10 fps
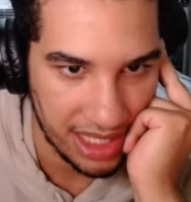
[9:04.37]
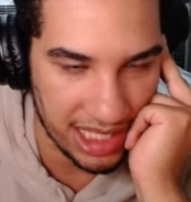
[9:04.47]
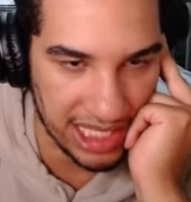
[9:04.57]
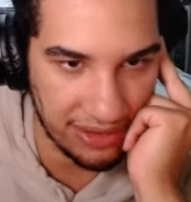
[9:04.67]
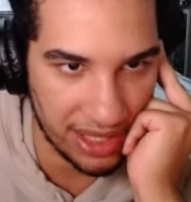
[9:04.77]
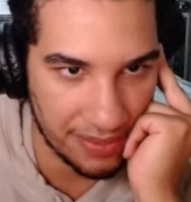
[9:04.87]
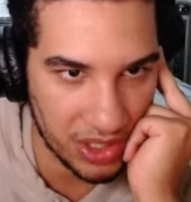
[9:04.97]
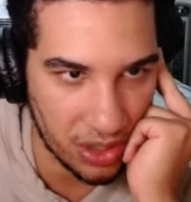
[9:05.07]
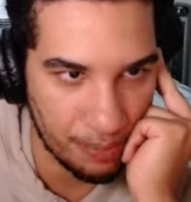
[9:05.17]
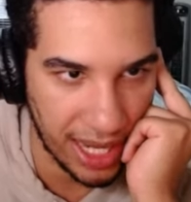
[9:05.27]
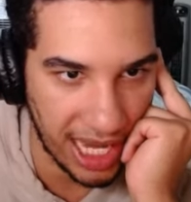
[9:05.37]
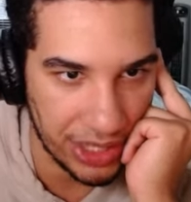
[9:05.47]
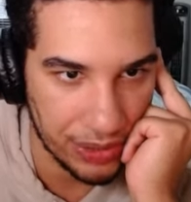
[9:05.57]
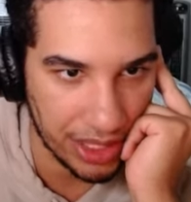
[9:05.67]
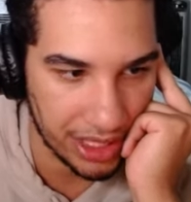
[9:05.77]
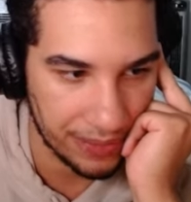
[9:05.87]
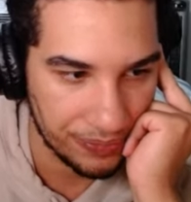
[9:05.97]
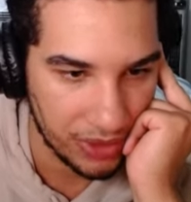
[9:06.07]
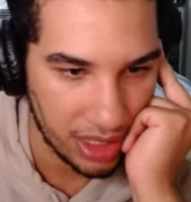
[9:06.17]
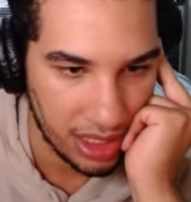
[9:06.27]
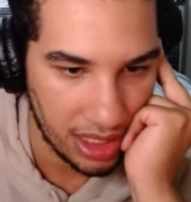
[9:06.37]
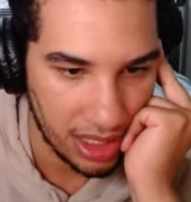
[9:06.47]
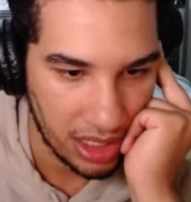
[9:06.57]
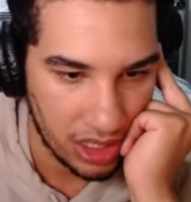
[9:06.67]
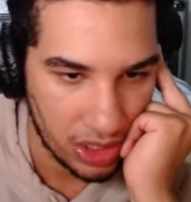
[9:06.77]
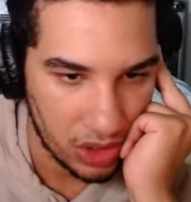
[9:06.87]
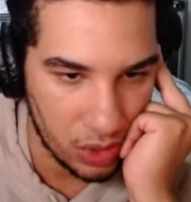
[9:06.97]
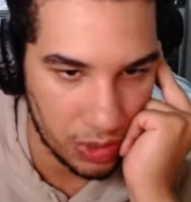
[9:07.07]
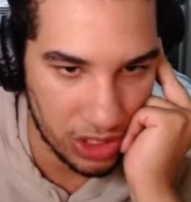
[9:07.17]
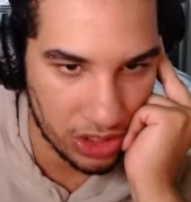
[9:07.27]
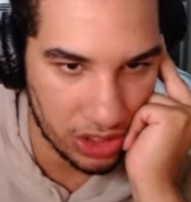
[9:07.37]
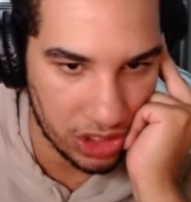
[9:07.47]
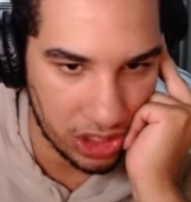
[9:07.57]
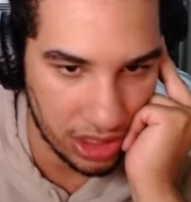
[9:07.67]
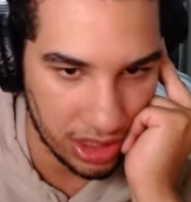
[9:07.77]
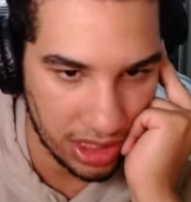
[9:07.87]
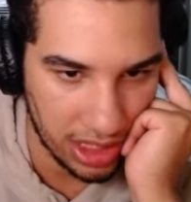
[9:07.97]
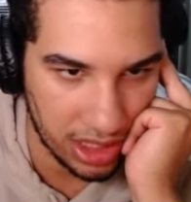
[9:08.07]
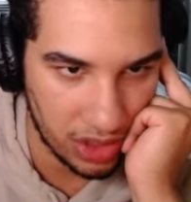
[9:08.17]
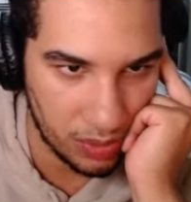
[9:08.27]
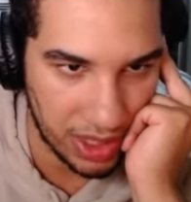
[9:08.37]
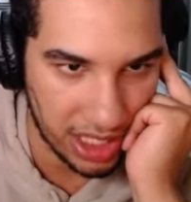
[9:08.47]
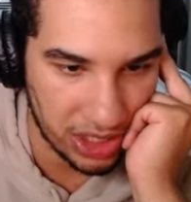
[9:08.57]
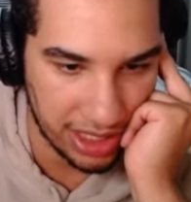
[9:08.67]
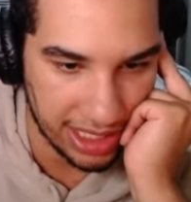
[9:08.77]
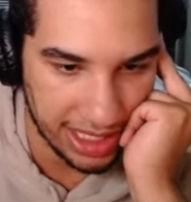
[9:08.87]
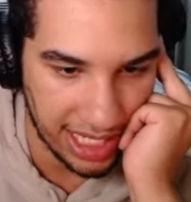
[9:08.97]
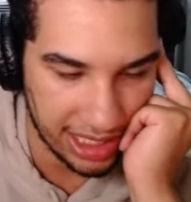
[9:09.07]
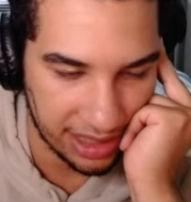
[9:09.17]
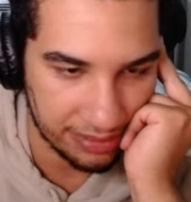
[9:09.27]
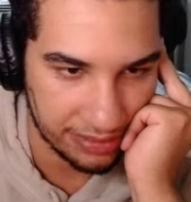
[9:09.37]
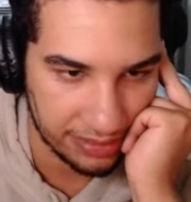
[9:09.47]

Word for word: It's giving them some value here. Do we just chill here or do we actually attack them?